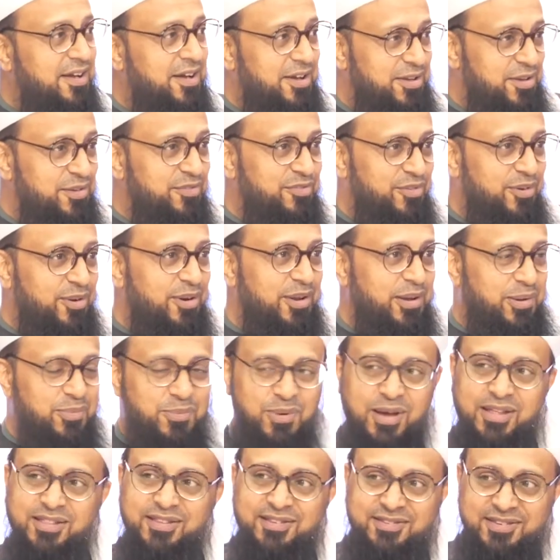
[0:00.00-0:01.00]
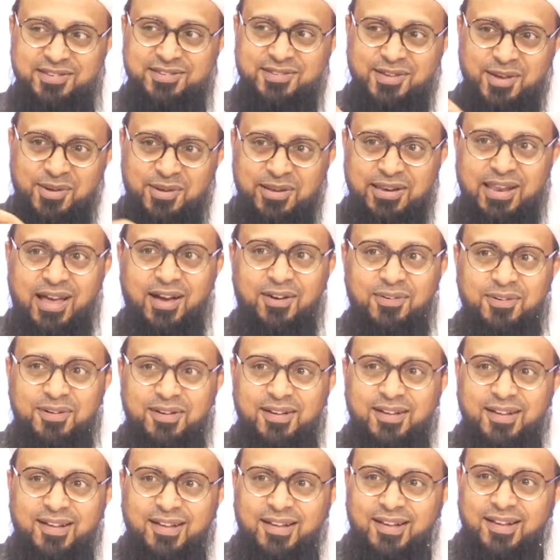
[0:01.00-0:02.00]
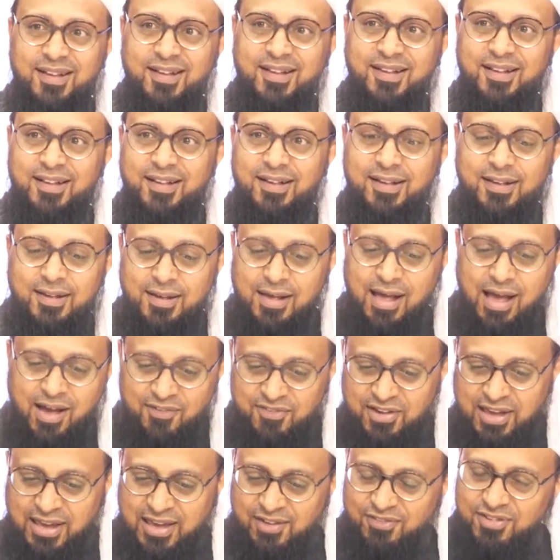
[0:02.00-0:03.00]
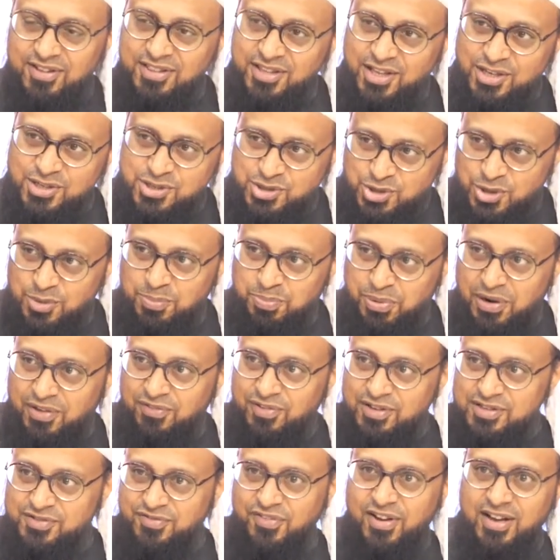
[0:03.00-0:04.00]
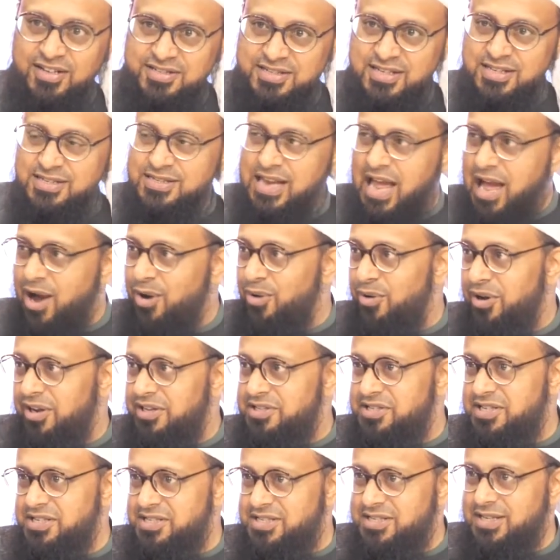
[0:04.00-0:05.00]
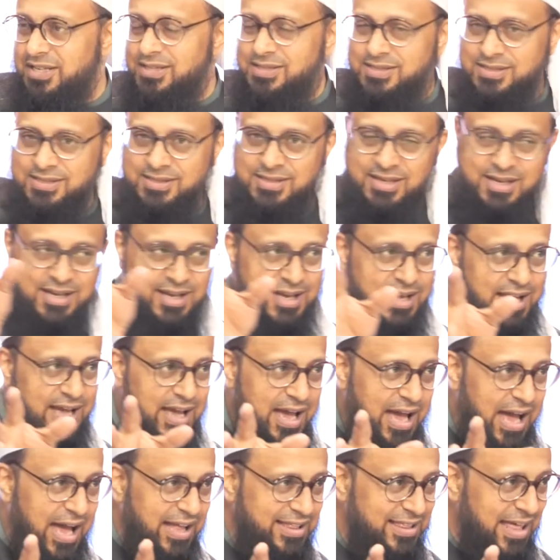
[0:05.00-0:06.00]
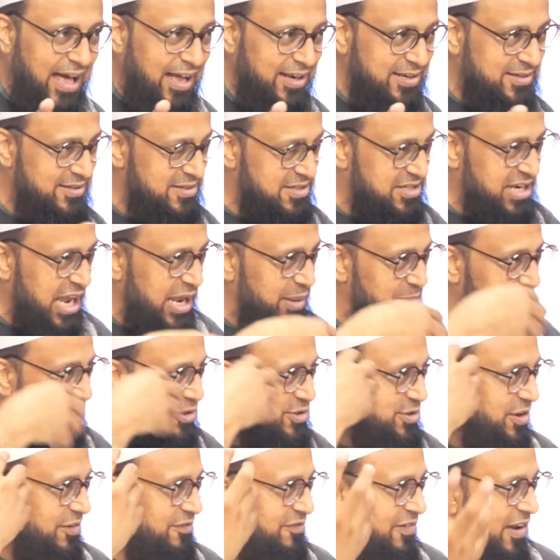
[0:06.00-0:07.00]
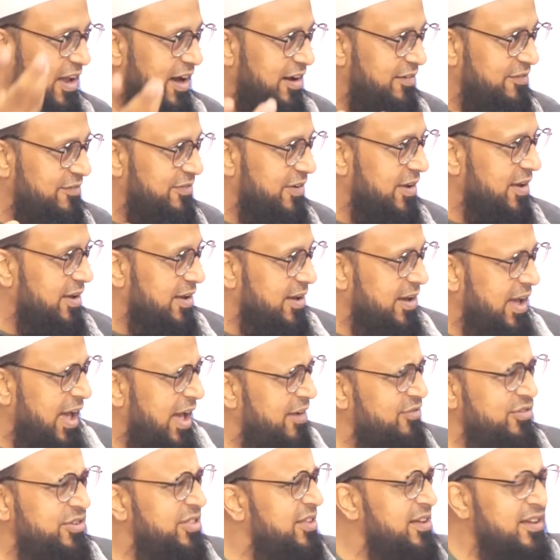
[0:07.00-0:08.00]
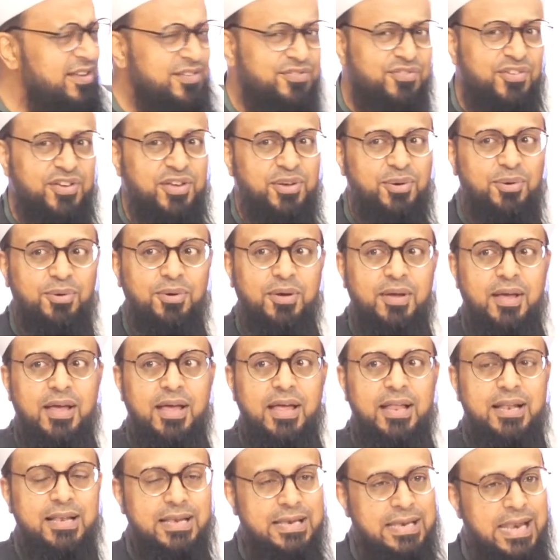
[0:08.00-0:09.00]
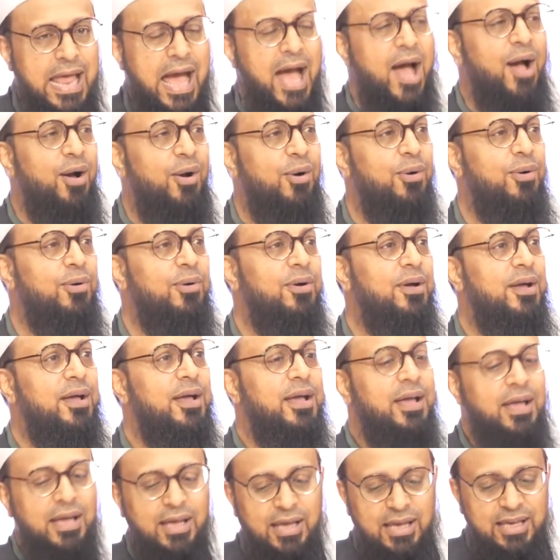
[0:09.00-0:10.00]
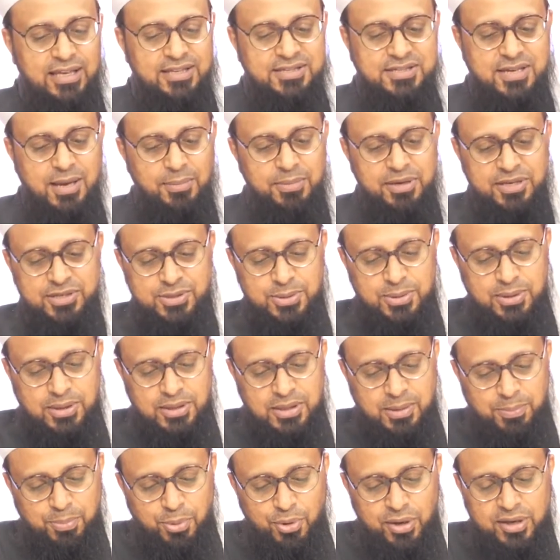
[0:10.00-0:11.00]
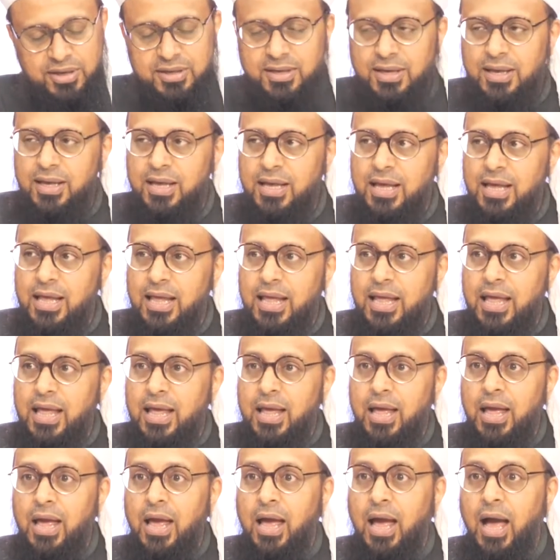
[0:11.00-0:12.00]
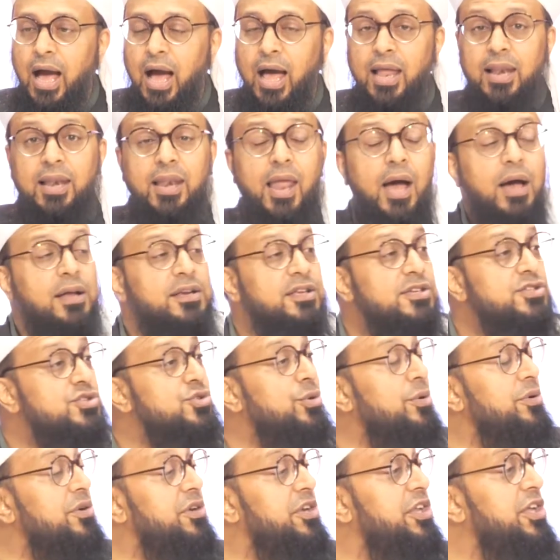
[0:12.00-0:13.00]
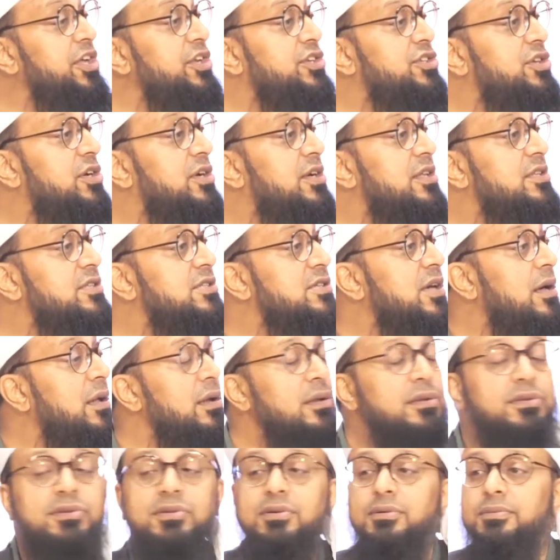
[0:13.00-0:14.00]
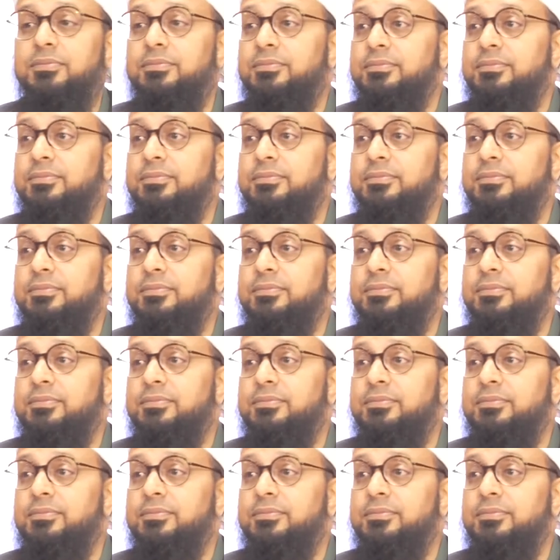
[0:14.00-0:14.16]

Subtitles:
Are you following where this is going now? Having given those two previous verses, our existence and that statement of love, everything is for you. Now, he's coming to the point. Allah does not need to consult.